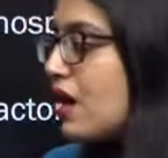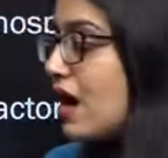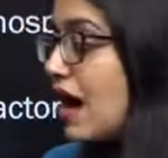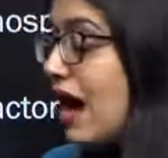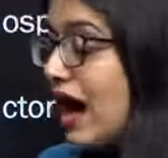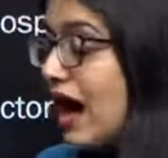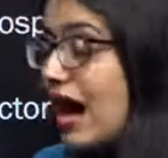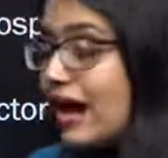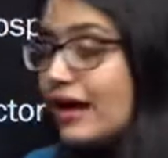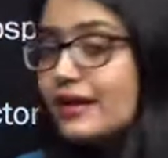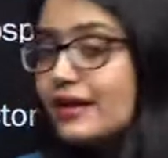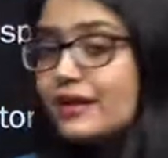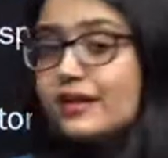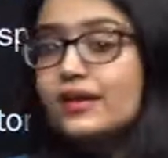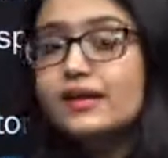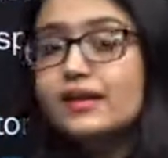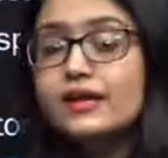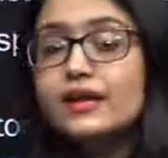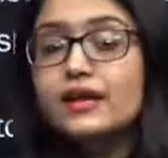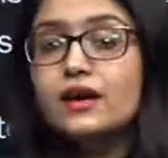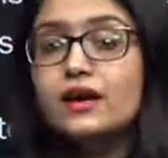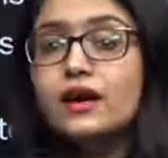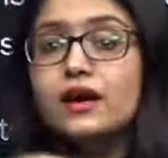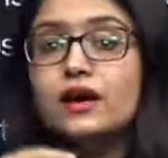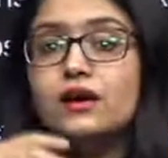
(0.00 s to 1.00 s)
RNA,
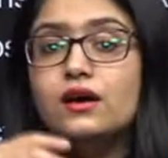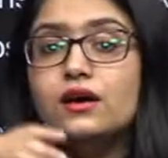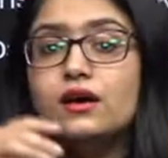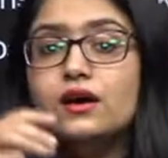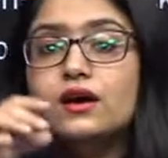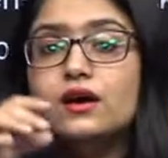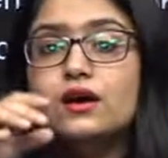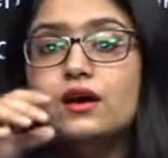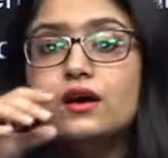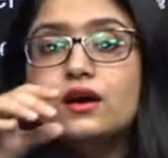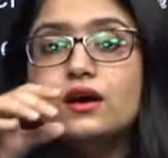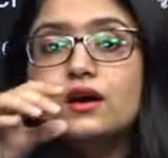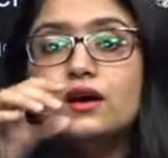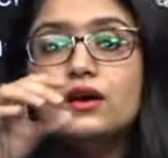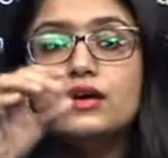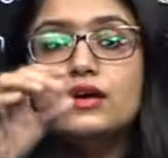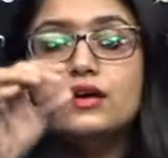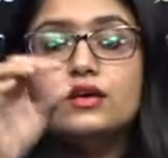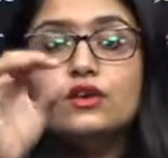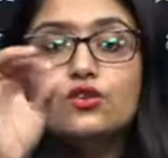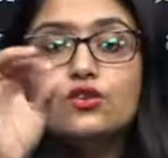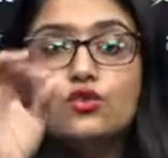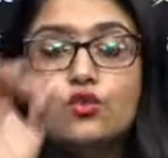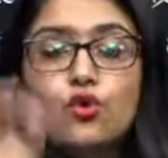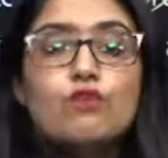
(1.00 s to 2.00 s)

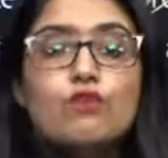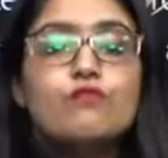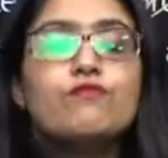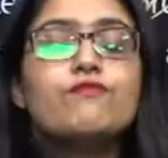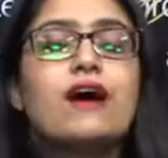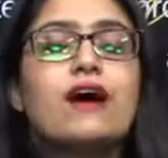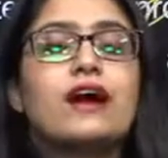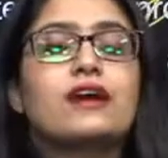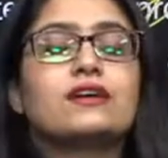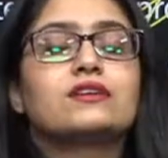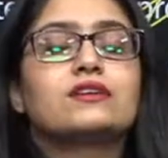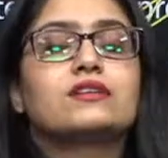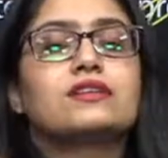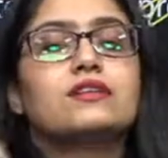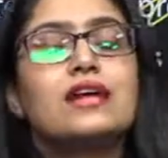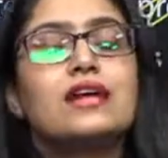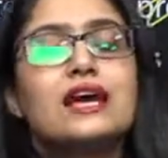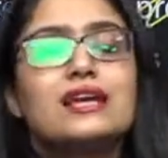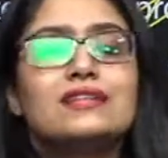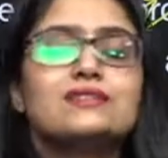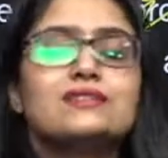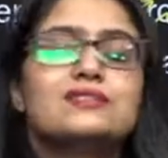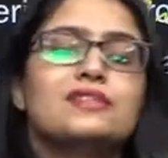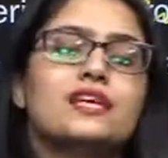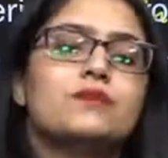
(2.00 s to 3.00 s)
rho factor
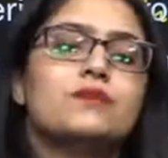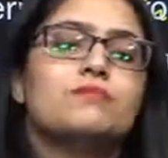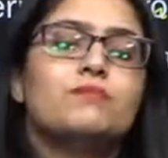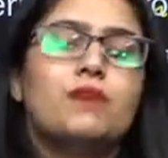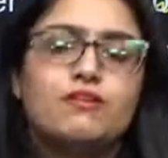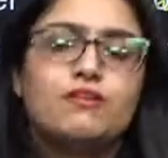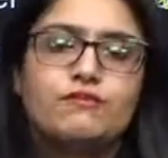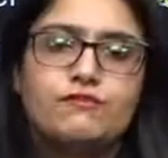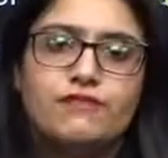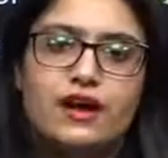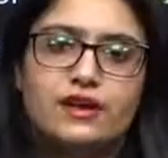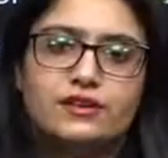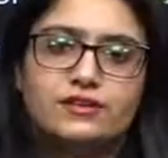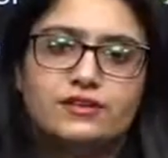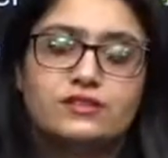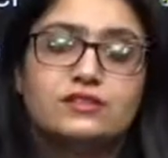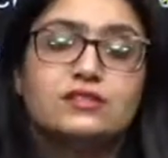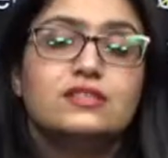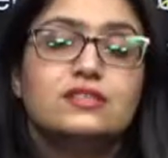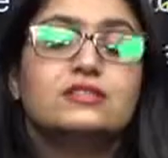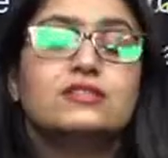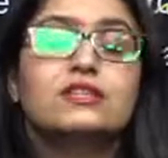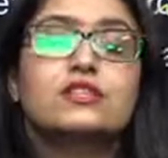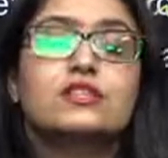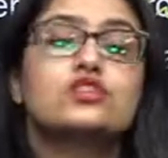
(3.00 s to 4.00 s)
and sigma factor,
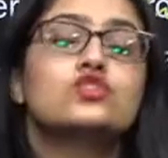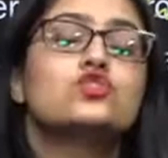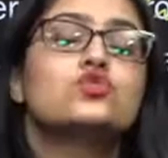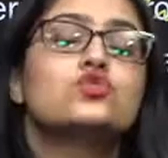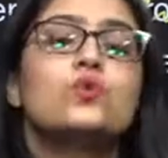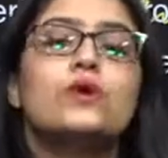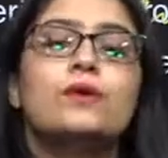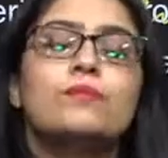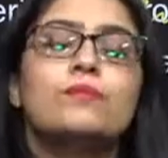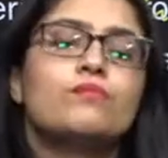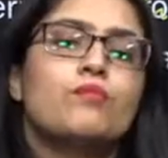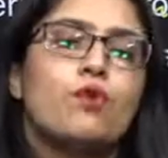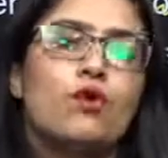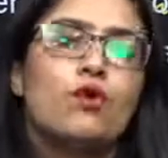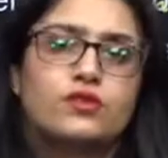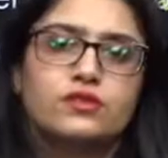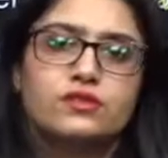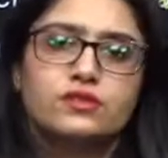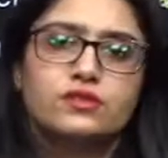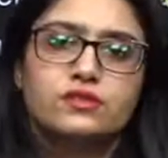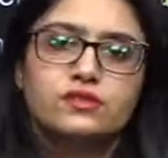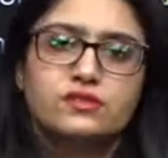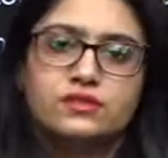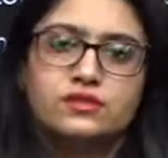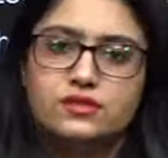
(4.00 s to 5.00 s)
these are the two
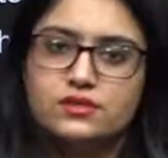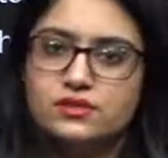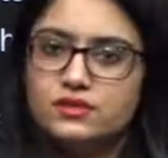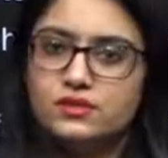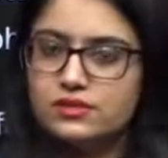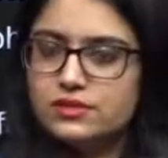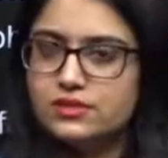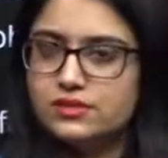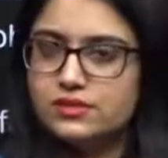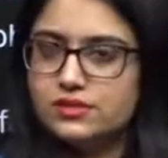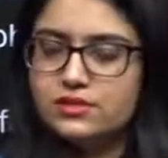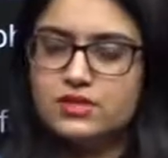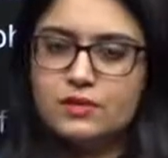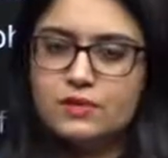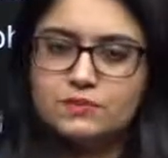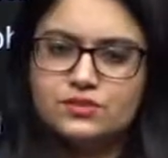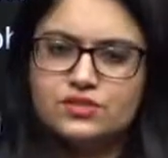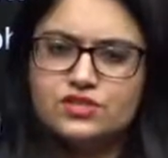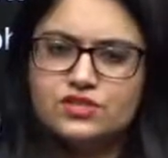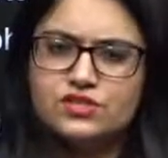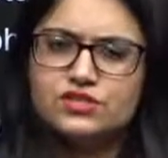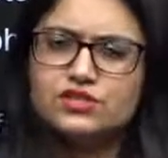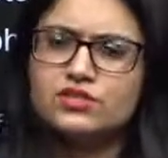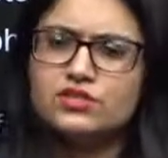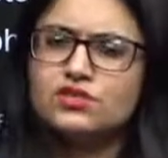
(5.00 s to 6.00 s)
important
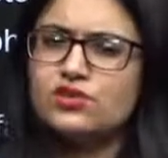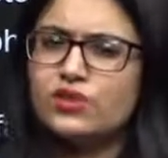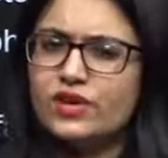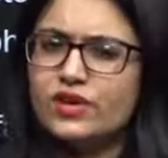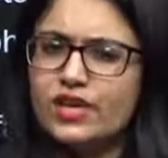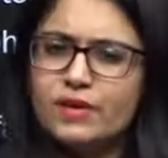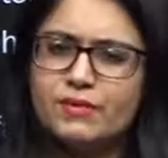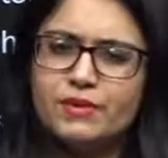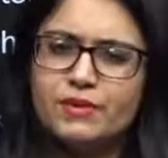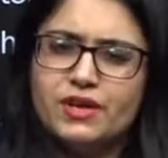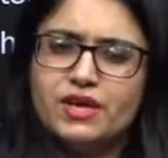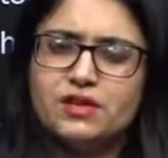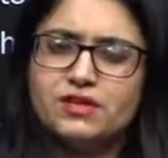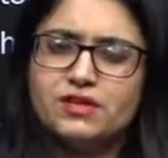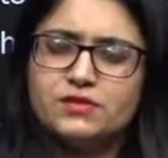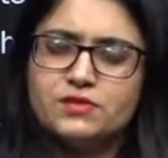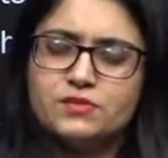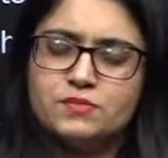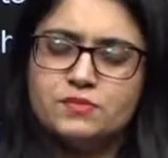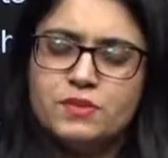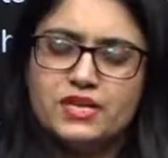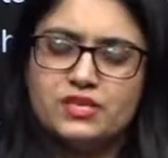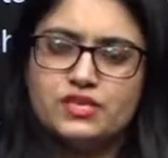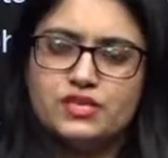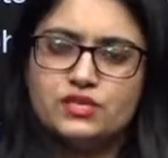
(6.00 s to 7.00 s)
substances or chemicals,
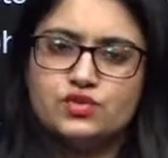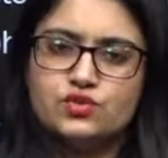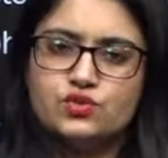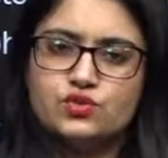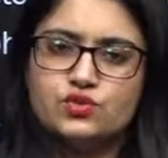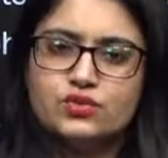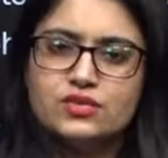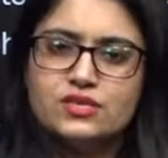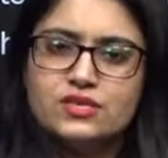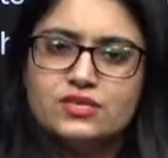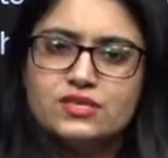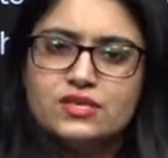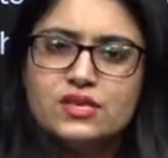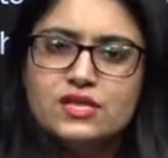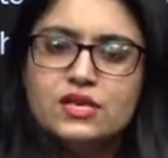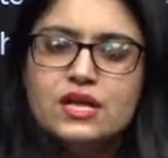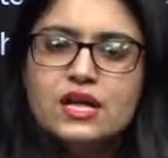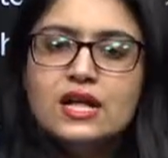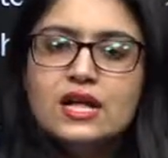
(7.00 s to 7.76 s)
my dear students.